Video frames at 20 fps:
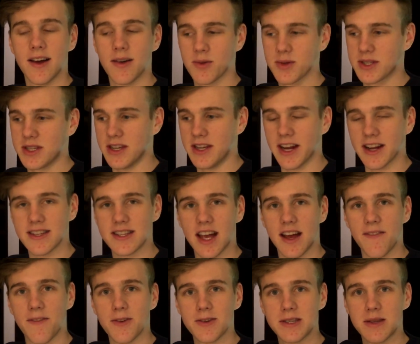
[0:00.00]
we'll see you next
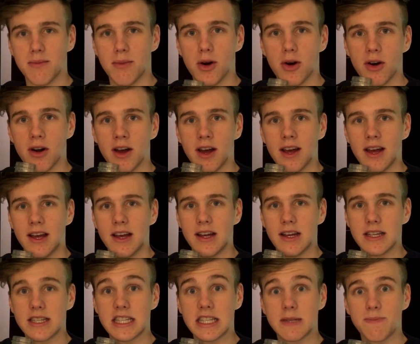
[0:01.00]
time for some more
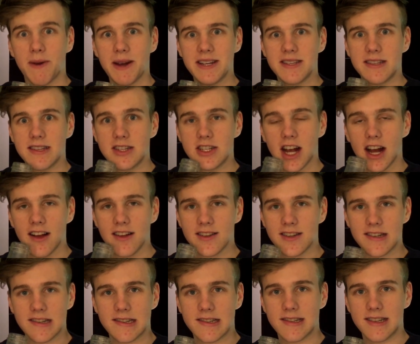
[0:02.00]
spicy
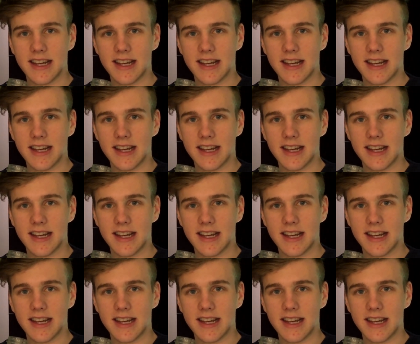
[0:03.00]
challenges.